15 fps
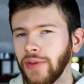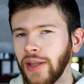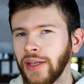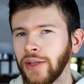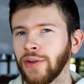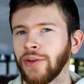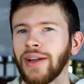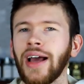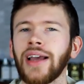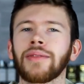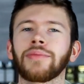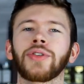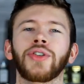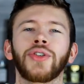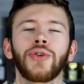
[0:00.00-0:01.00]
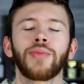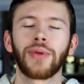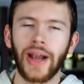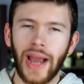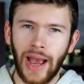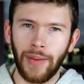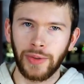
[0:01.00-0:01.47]
flanker, and I am
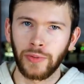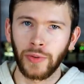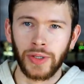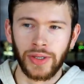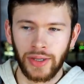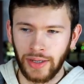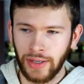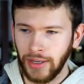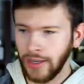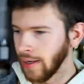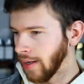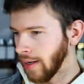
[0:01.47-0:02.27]
super happy with it.